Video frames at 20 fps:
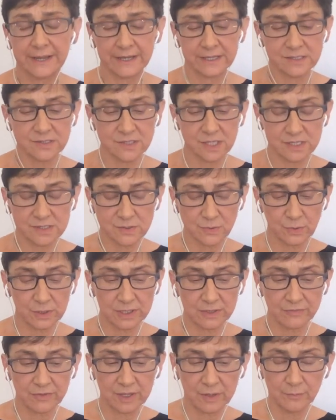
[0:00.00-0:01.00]
is
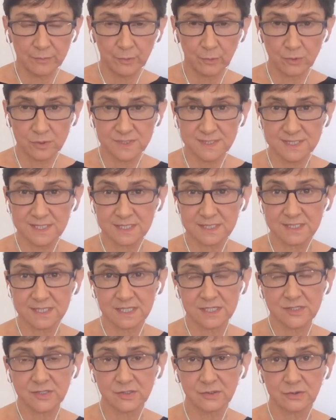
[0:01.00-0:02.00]
one of the important
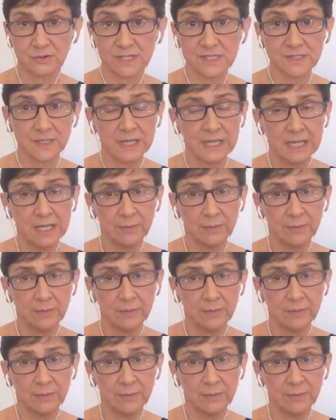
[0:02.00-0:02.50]
success stories.